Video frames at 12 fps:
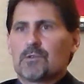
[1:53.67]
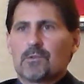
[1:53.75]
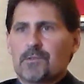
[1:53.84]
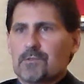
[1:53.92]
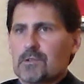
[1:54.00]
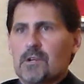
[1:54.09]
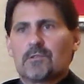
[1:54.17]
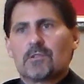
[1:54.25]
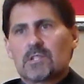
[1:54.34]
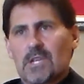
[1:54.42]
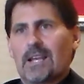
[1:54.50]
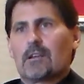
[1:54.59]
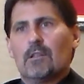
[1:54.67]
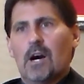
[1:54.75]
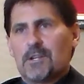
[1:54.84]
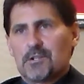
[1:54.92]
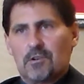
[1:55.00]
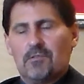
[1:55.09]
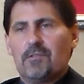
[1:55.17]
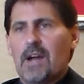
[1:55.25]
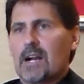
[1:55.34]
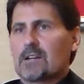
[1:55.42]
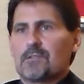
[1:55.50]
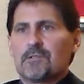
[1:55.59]
or there's other psychological
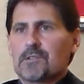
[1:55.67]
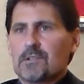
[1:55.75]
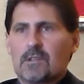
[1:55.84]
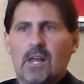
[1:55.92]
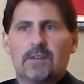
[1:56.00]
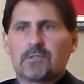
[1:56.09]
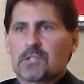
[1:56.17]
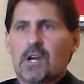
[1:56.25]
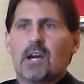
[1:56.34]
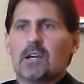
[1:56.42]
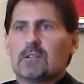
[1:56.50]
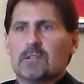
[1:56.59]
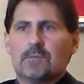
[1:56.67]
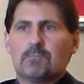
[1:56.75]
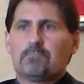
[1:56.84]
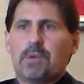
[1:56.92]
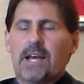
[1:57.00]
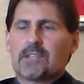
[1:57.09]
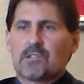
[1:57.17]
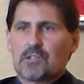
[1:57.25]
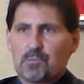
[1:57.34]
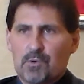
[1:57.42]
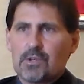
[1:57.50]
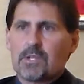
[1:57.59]
factors and lifestyle and past
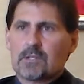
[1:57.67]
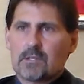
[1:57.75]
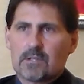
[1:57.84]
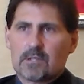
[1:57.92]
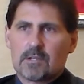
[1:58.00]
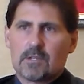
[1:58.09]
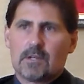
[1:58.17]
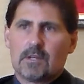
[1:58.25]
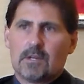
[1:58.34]
experiences.